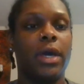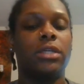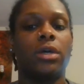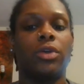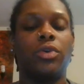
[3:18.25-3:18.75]

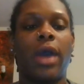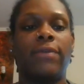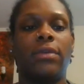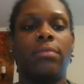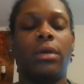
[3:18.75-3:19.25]
So you
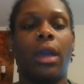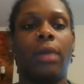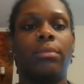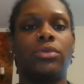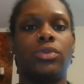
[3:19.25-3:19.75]
have to be
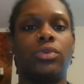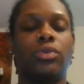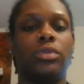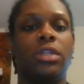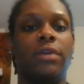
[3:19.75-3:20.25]
able
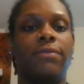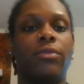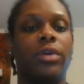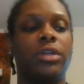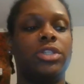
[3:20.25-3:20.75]
to
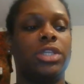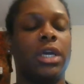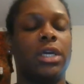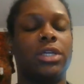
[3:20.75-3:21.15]
differentiate